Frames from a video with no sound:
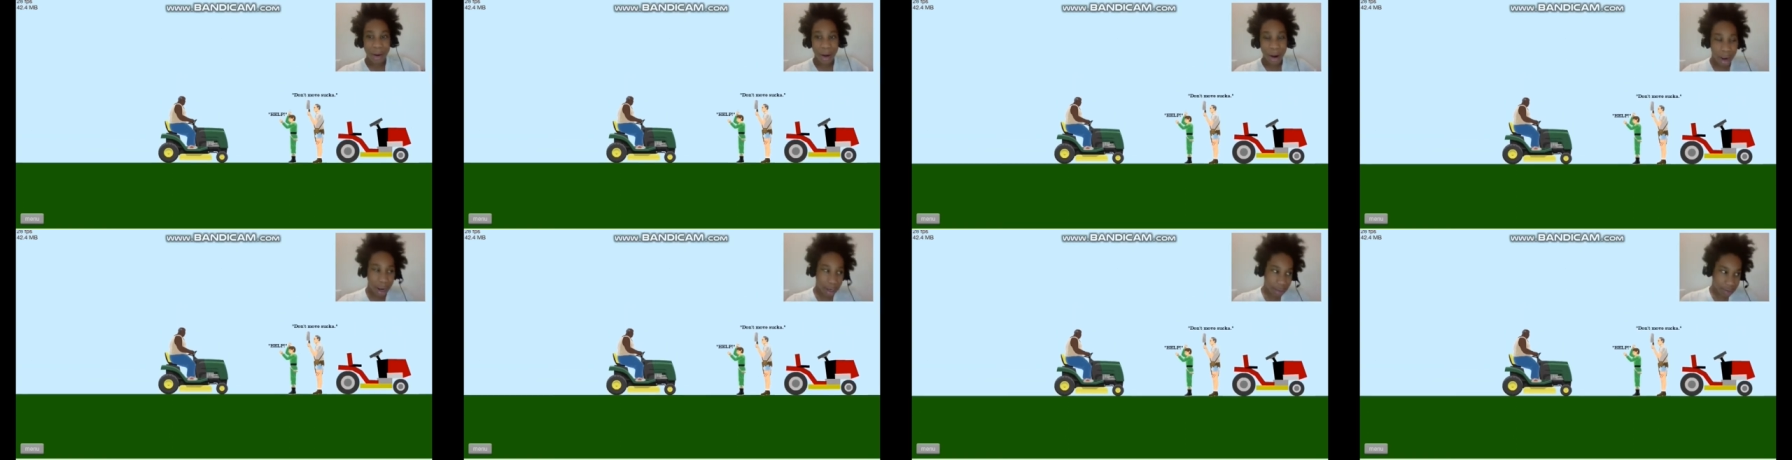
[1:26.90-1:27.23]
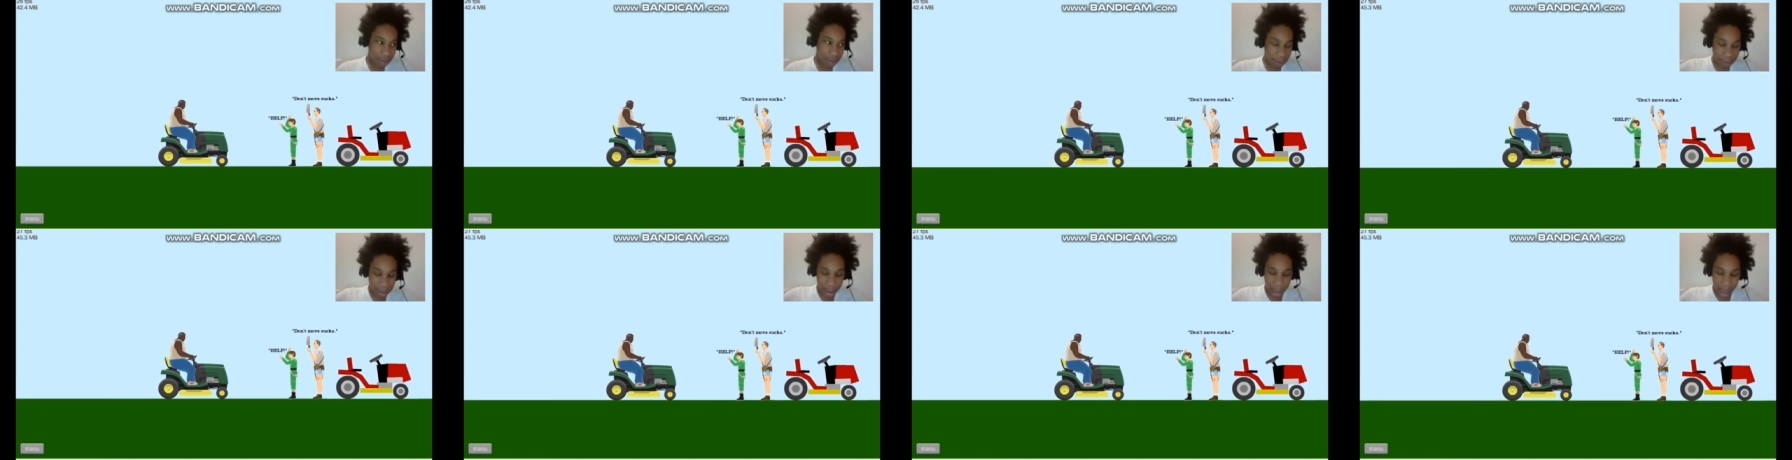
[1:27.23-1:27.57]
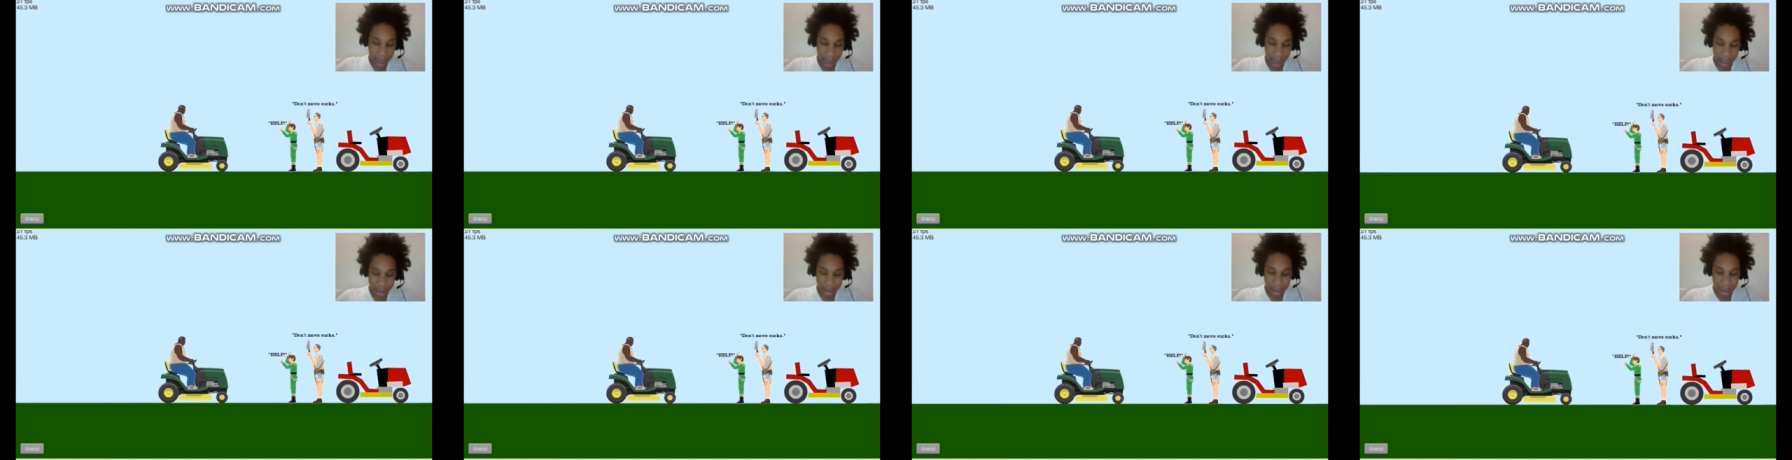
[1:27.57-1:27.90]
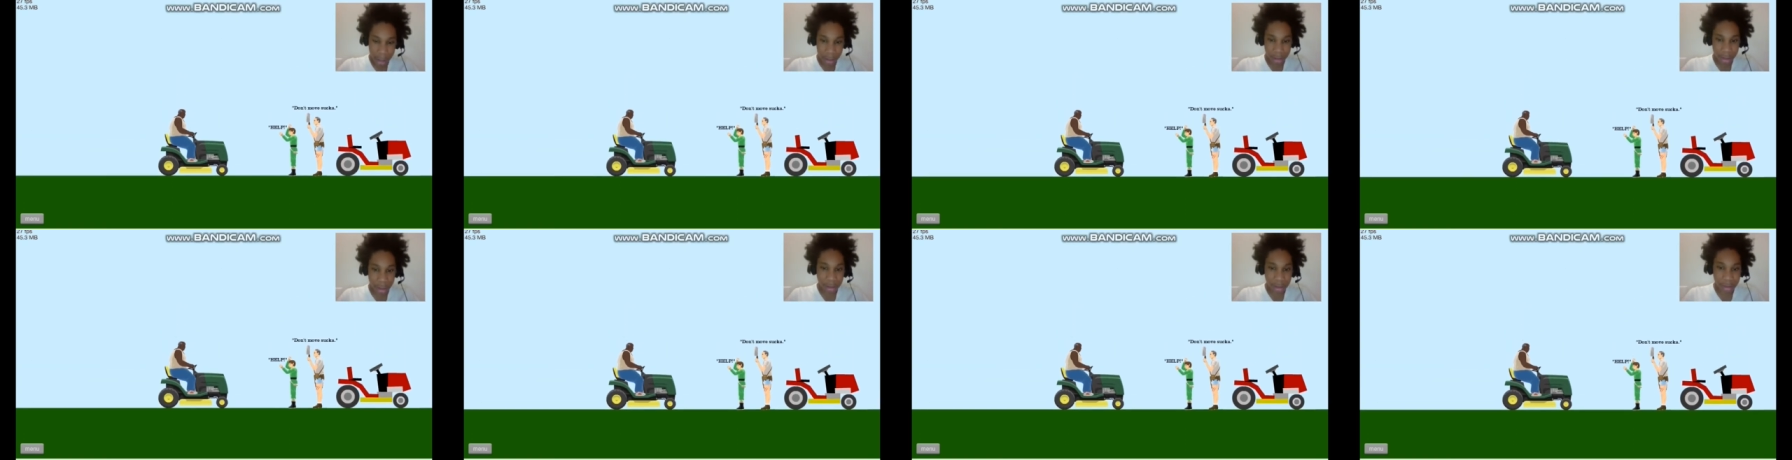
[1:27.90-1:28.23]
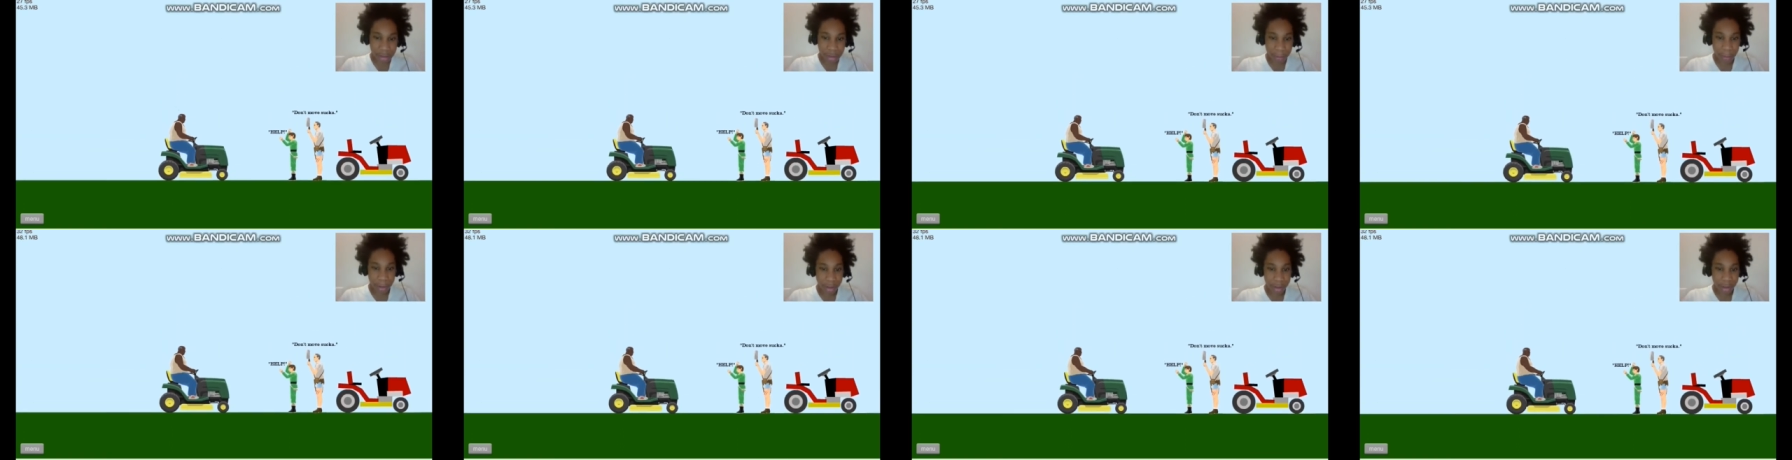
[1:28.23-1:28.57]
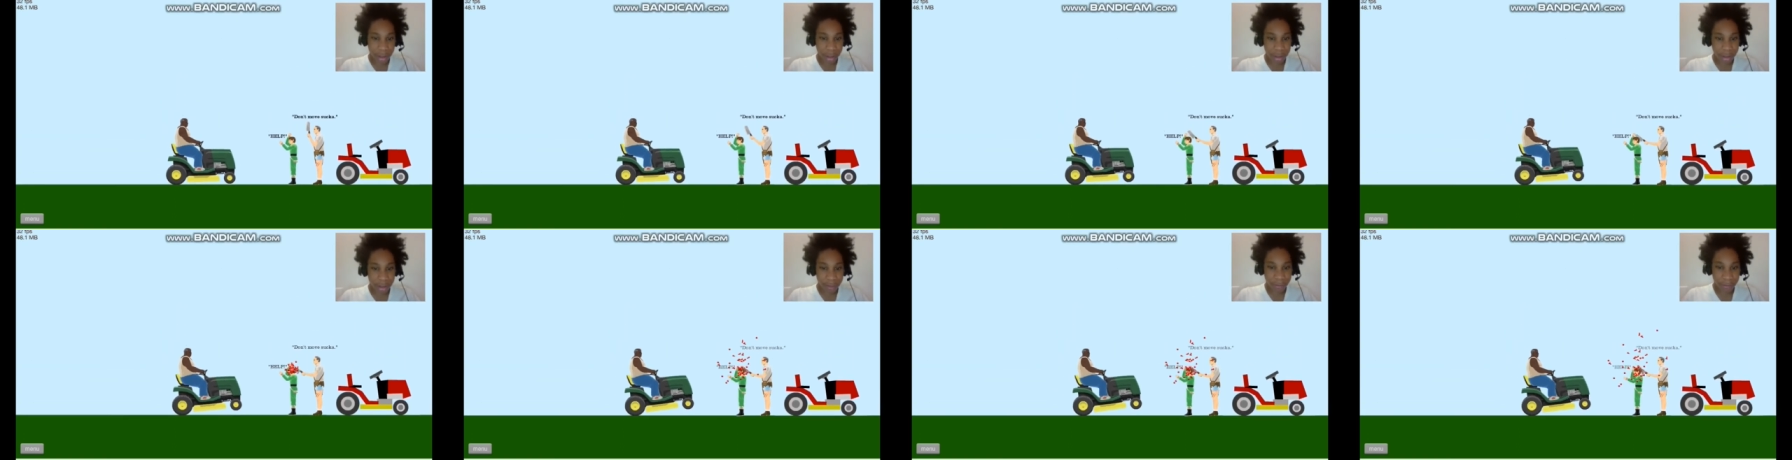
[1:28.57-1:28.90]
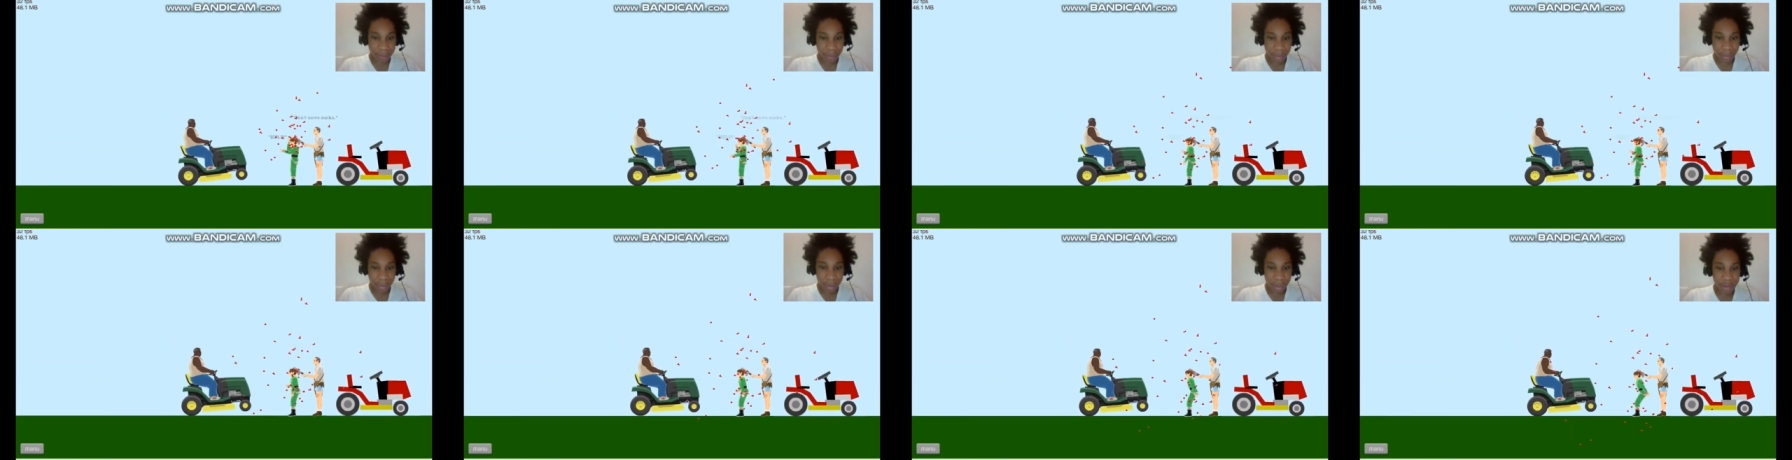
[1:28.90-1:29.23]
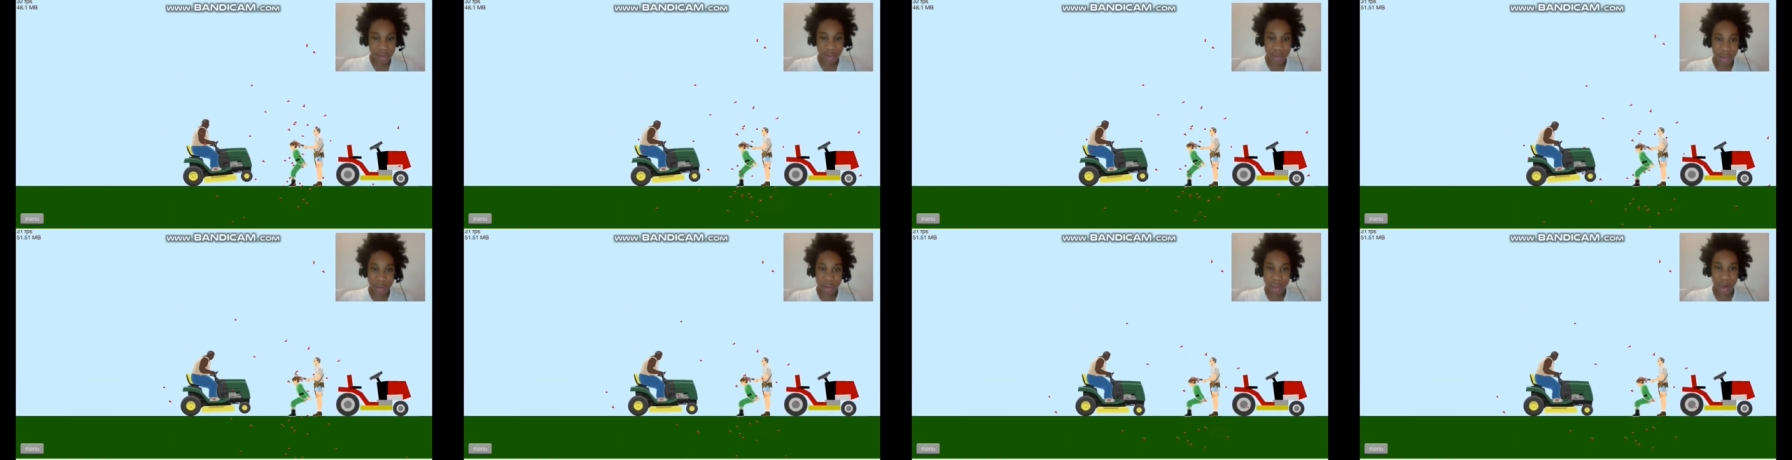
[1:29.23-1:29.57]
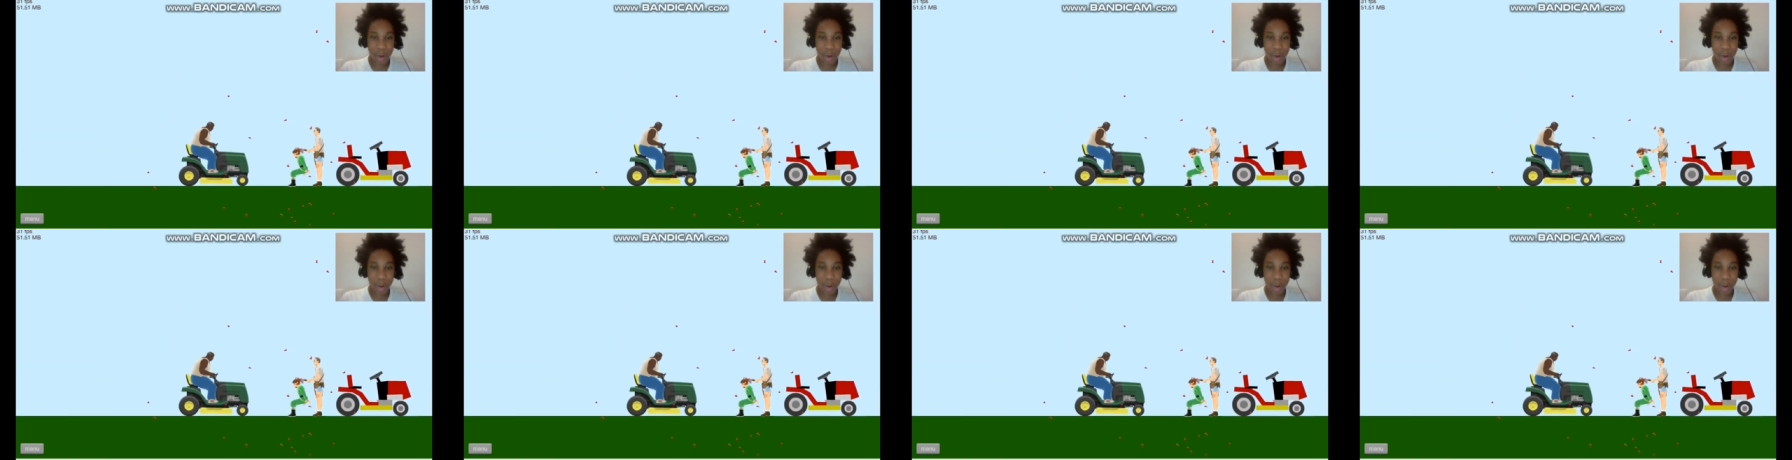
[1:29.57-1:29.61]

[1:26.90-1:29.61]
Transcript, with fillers: I Actually, yeah, I did did this, but it just